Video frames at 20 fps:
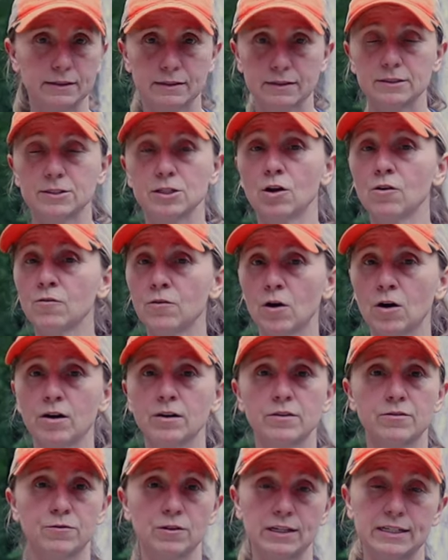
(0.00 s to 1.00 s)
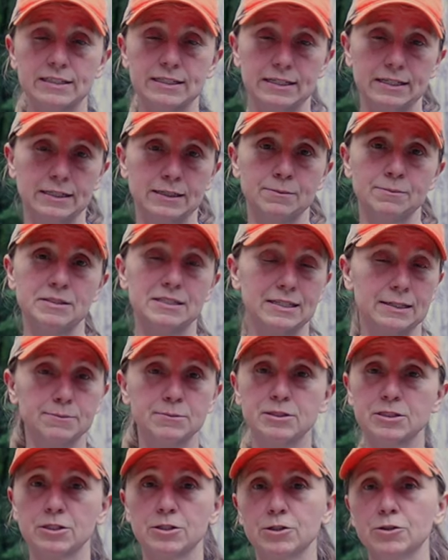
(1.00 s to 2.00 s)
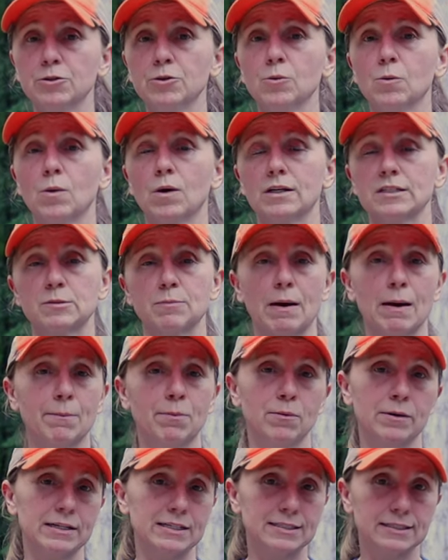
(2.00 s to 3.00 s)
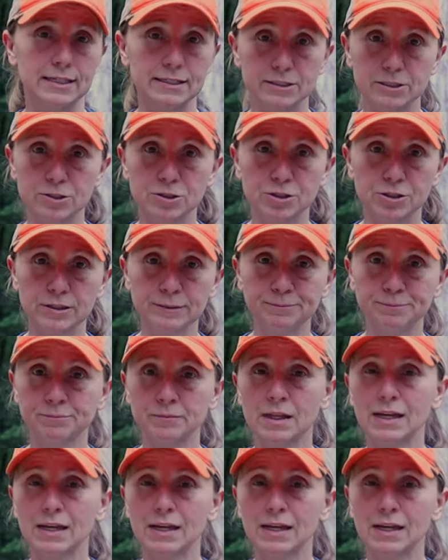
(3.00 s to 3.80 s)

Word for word: So far, the Flex M seems to do what SpyPoint says it should.